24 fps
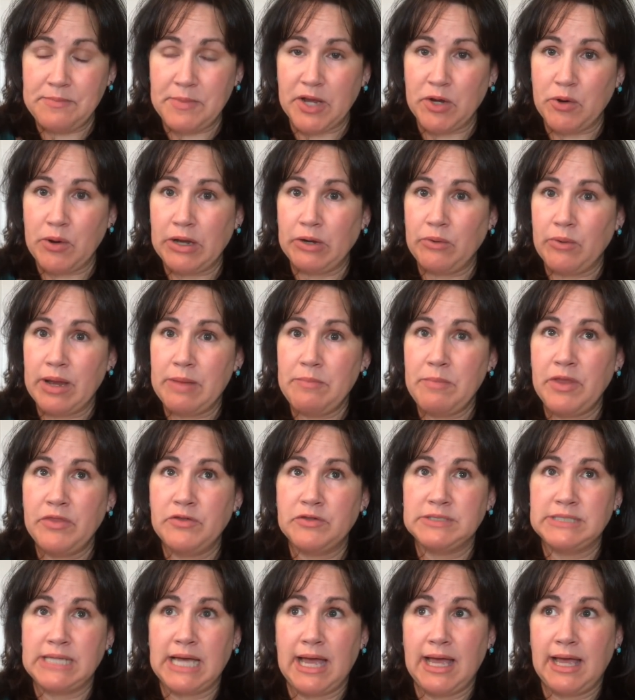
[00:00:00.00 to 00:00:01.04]
My
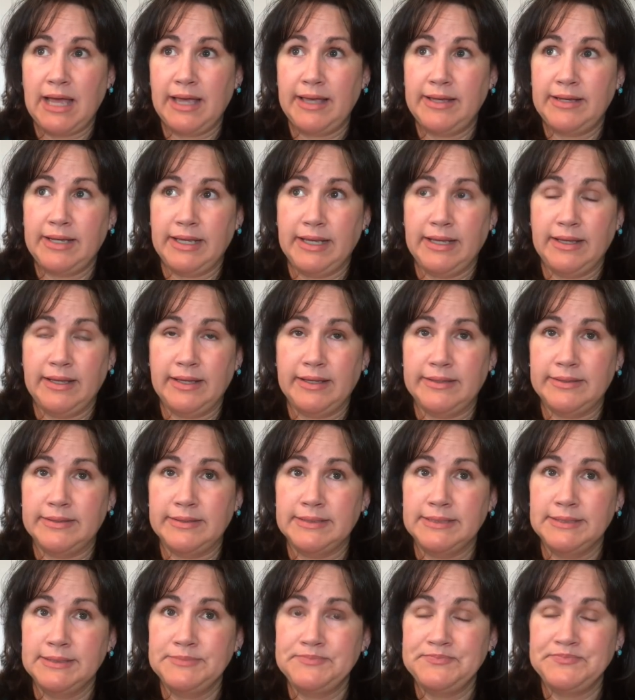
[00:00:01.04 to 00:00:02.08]
great-grandmother died
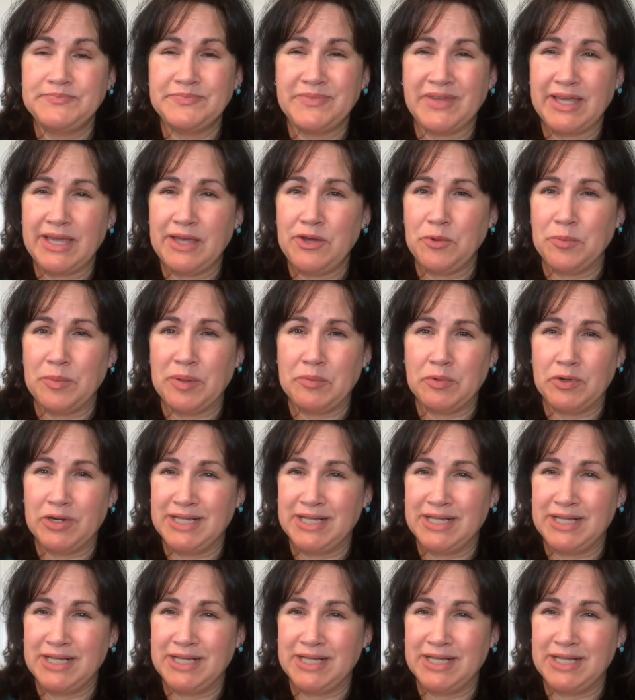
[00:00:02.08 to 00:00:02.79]
in, I can't remember,